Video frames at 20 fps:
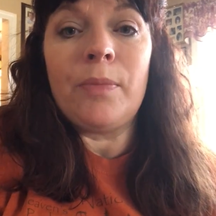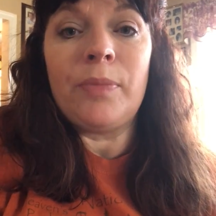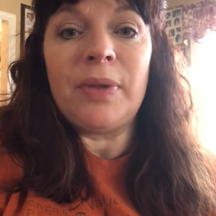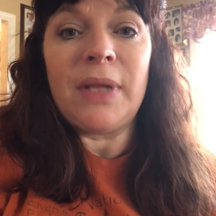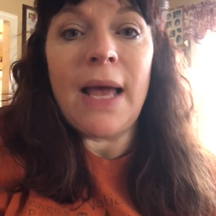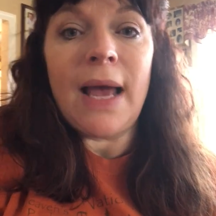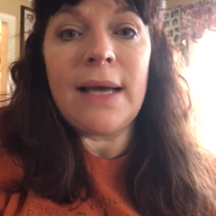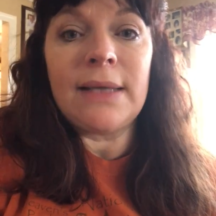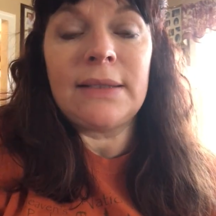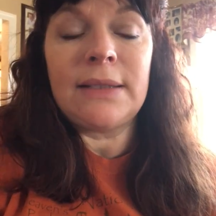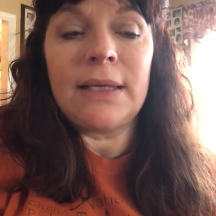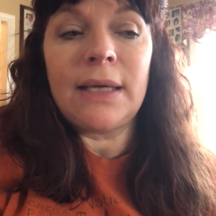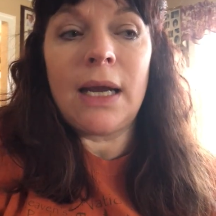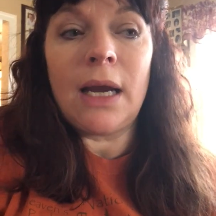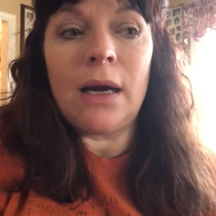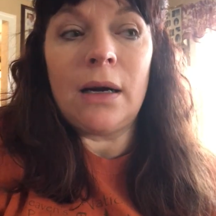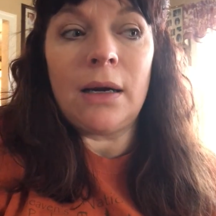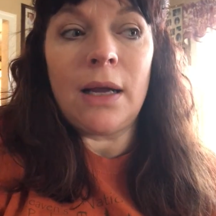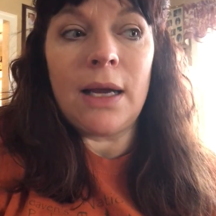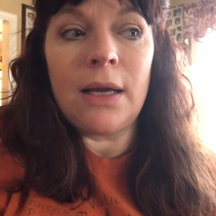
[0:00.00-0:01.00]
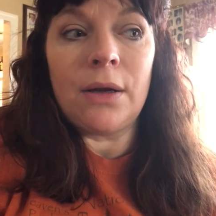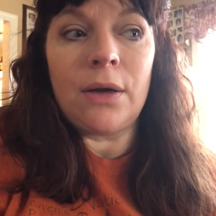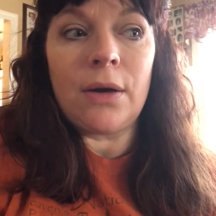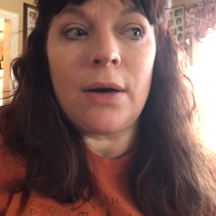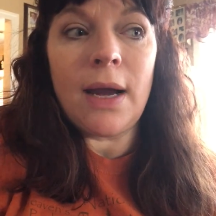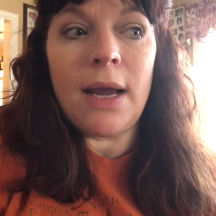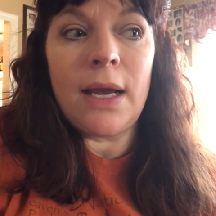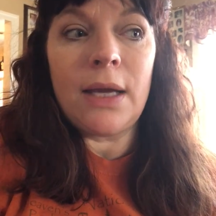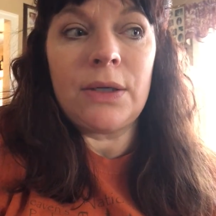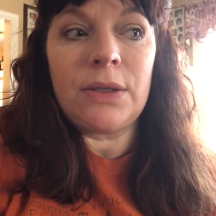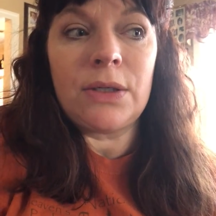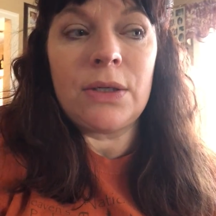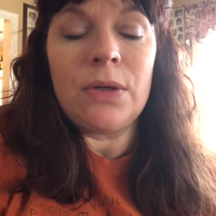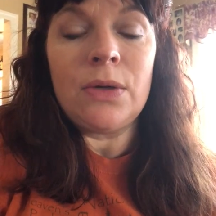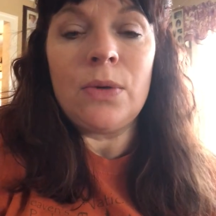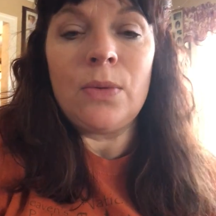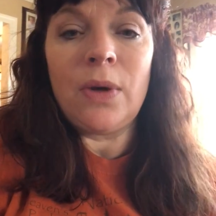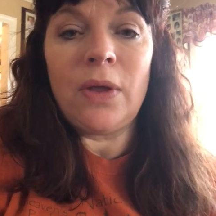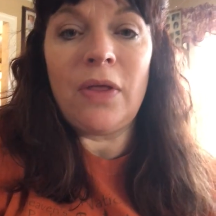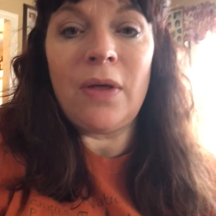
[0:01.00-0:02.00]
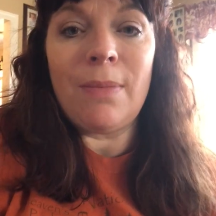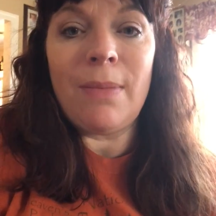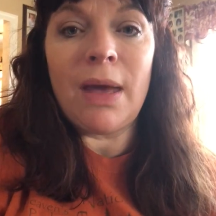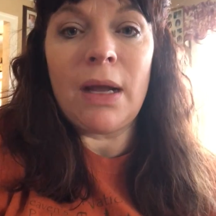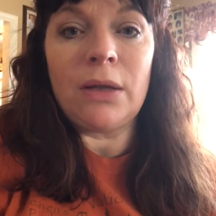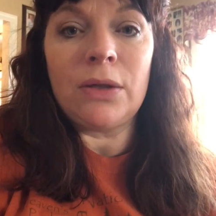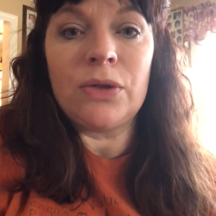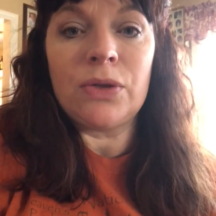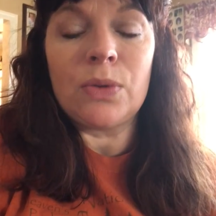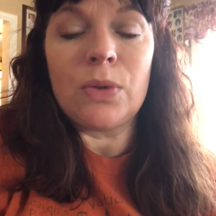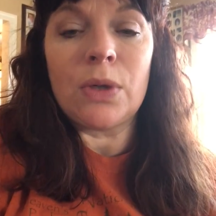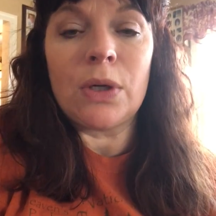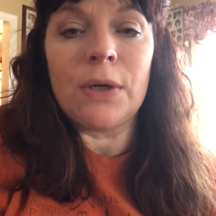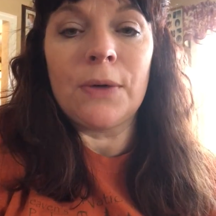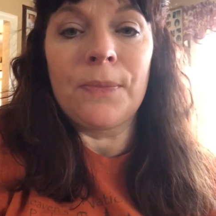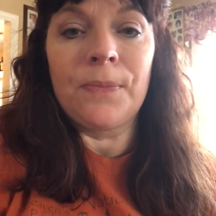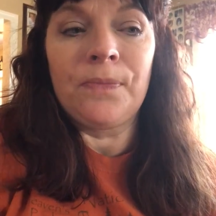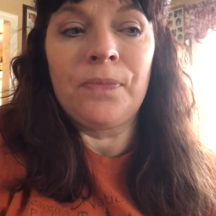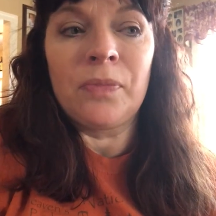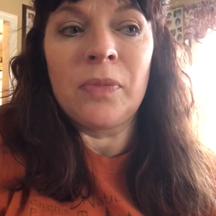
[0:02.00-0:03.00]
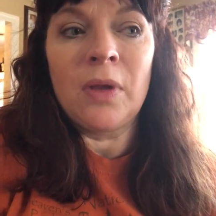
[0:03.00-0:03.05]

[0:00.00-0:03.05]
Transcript: plastic airline crate with a metal door.